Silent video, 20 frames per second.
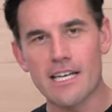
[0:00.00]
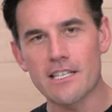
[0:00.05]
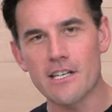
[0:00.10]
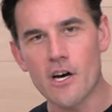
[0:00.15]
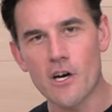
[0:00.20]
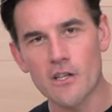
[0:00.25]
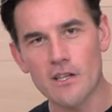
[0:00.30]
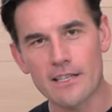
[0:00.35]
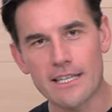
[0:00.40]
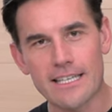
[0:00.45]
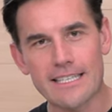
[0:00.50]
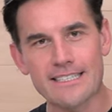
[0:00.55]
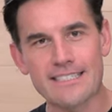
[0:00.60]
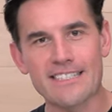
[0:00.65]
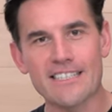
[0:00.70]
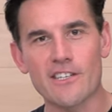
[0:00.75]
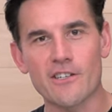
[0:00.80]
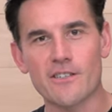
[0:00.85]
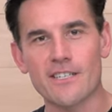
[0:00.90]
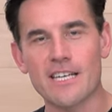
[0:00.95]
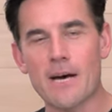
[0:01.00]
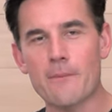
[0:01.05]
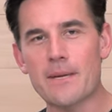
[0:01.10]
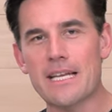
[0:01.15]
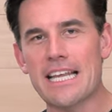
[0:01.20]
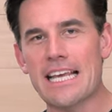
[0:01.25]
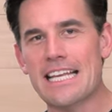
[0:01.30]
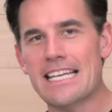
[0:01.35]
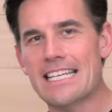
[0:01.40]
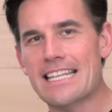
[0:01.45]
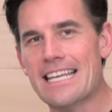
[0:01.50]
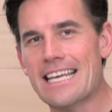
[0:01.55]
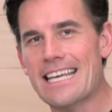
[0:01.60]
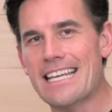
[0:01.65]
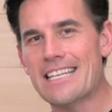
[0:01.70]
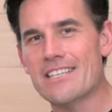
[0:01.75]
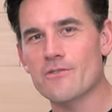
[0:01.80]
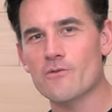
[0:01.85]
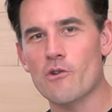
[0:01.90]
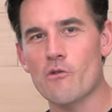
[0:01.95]
on all the latest gear coming into the
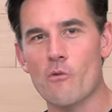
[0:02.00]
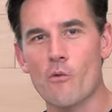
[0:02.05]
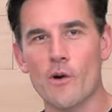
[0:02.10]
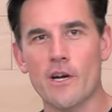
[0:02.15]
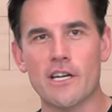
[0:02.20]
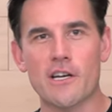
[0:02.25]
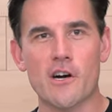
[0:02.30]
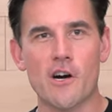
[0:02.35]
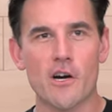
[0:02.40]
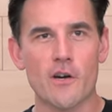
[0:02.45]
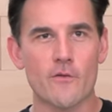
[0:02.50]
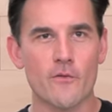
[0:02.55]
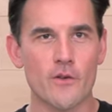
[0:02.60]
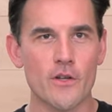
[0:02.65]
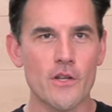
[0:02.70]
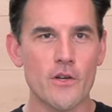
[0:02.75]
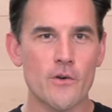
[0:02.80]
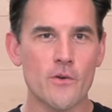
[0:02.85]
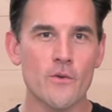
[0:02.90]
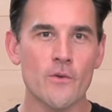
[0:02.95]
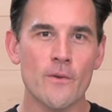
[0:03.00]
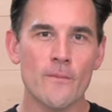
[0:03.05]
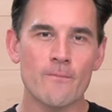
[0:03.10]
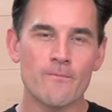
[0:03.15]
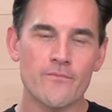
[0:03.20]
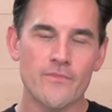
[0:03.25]
industry, working hard for you.